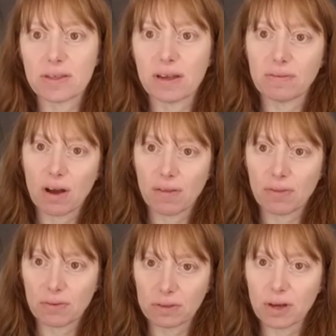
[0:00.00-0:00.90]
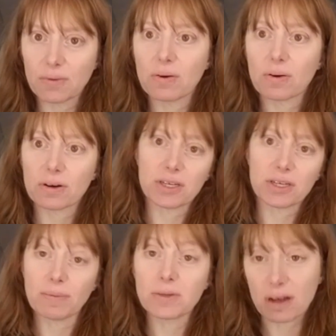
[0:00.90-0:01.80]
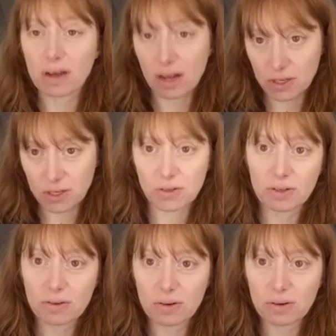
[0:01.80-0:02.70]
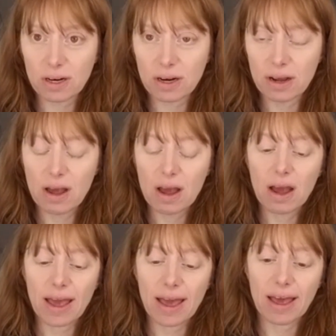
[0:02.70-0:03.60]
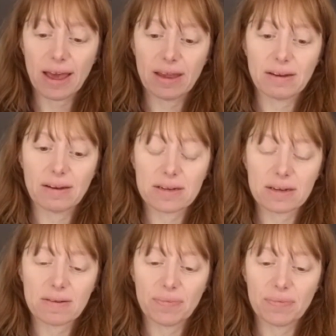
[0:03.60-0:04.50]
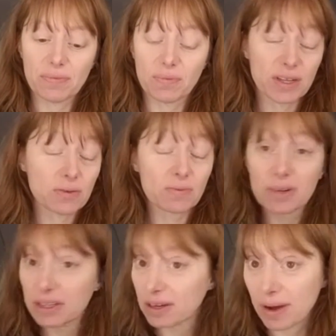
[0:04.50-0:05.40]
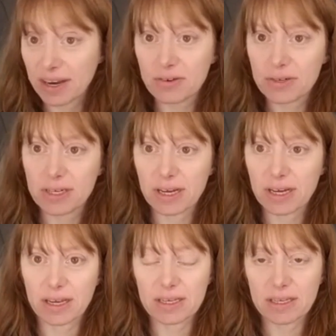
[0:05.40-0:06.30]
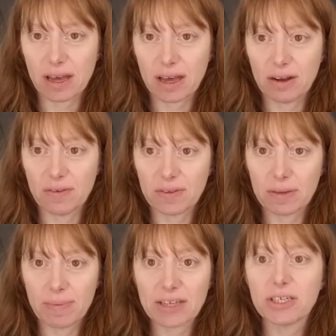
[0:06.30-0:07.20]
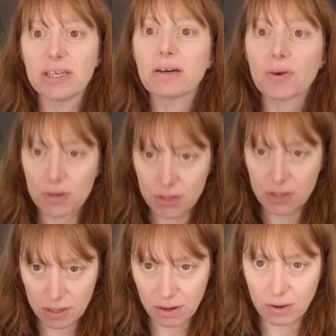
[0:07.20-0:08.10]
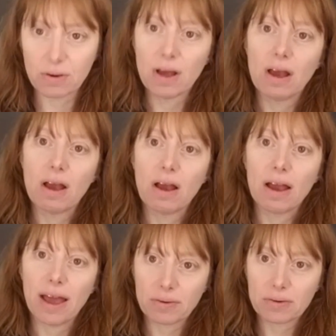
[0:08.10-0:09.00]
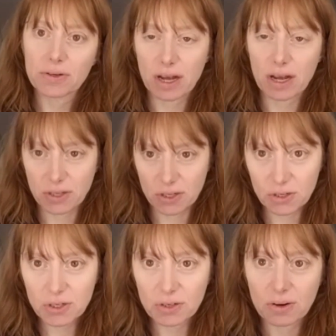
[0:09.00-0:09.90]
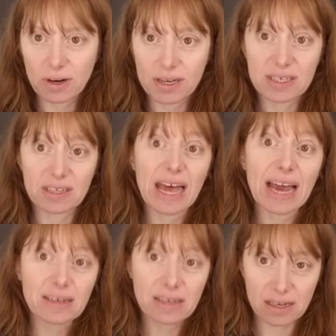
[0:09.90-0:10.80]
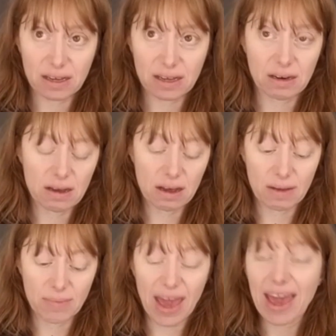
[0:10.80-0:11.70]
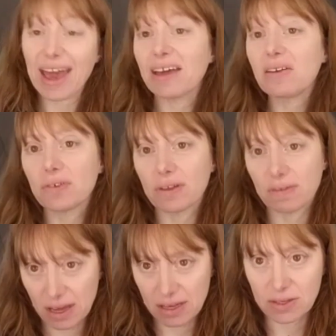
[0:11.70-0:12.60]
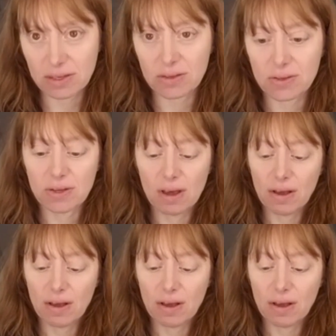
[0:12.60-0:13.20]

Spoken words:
that have gone through lower courts and up to the Constitutional Court. And what's really quite interesting is that over the past year or so, Ecuador's Constitutional Court has selected a handful of cases